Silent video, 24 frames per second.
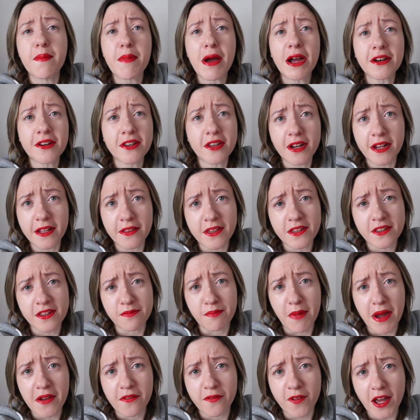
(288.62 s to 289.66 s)
I'm acting like this
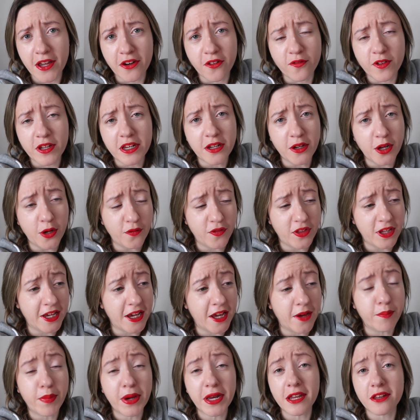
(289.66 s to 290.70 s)
is my final video of the
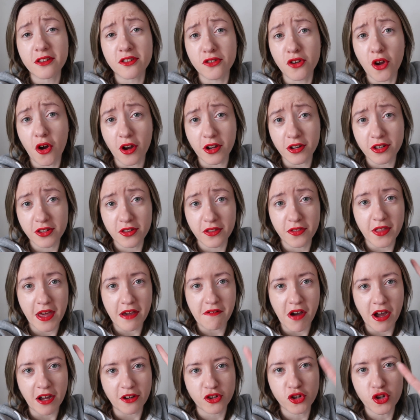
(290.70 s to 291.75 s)
year, but it's not.
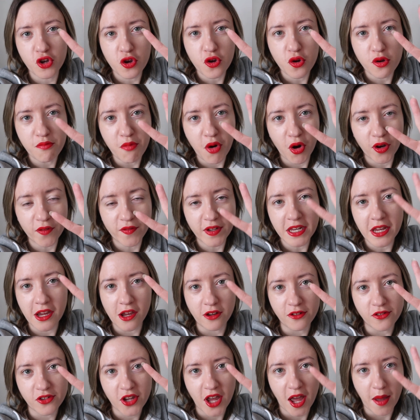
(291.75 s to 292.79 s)
There are two more
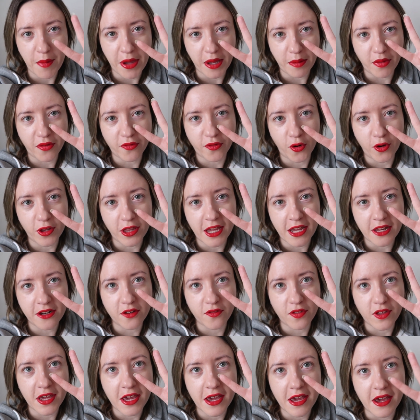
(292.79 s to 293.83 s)
videos coming before the end
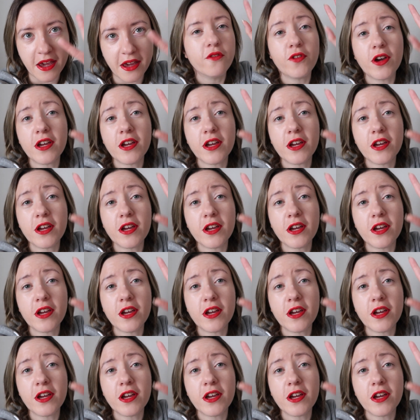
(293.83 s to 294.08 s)
of the year.